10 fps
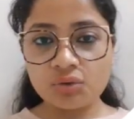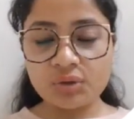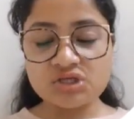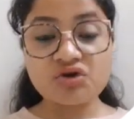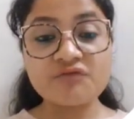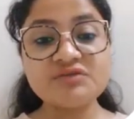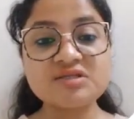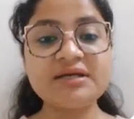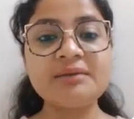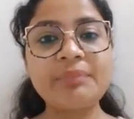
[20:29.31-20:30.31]
Okay, so
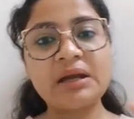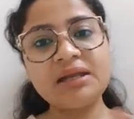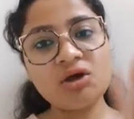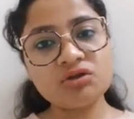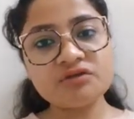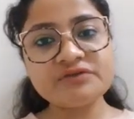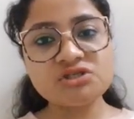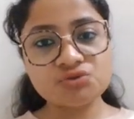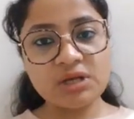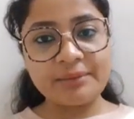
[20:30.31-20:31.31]
obviously depending on the
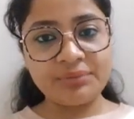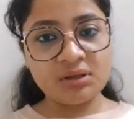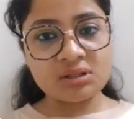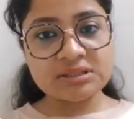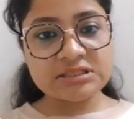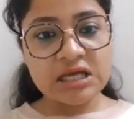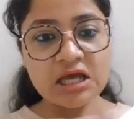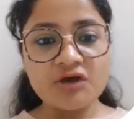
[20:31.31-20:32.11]
visual appearance